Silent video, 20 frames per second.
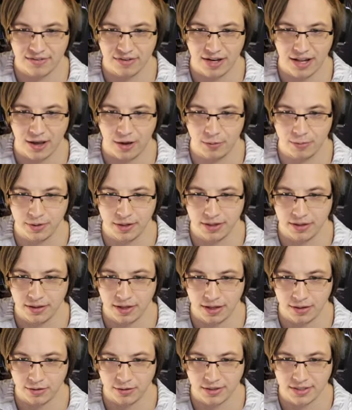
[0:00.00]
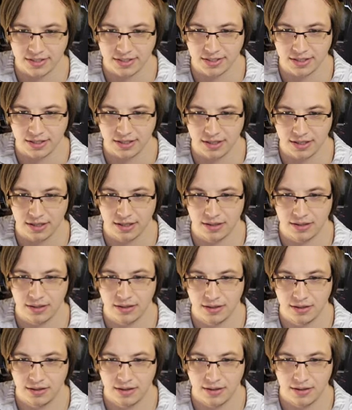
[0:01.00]
helping increase the uh,
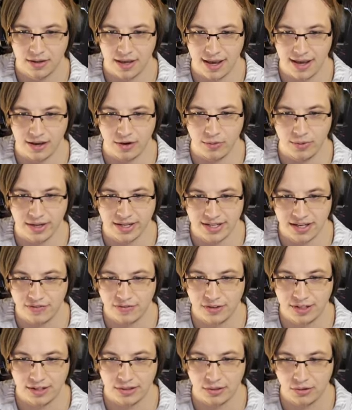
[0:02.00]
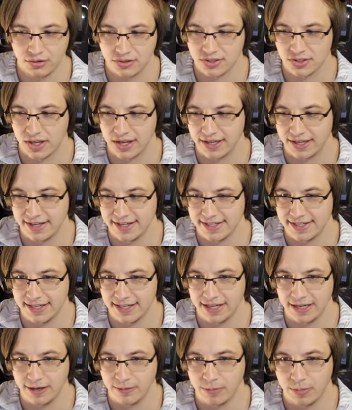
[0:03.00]
A O E. It definitely looked like it
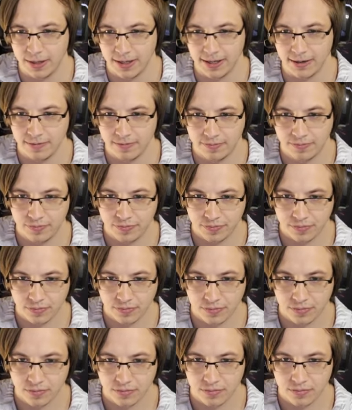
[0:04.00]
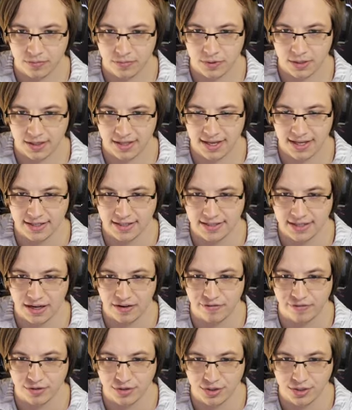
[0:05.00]
did, but can't say
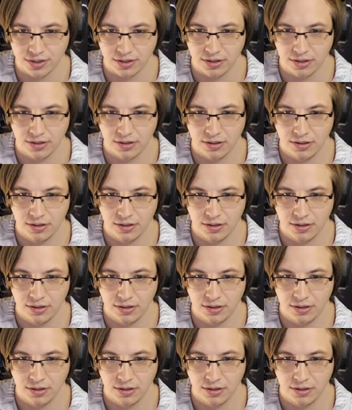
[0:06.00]
for sure.